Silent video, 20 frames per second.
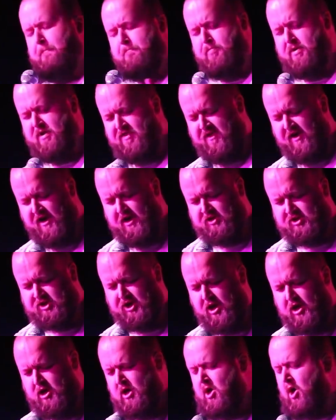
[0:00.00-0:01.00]
the
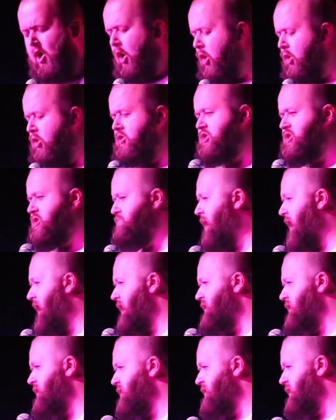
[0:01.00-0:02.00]
awful, awful
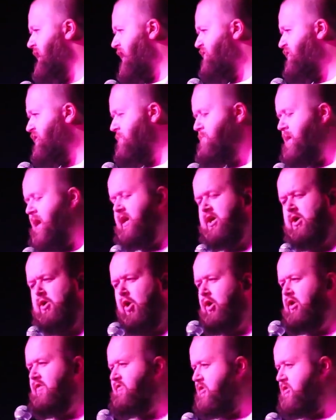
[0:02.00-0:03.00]
gig. And I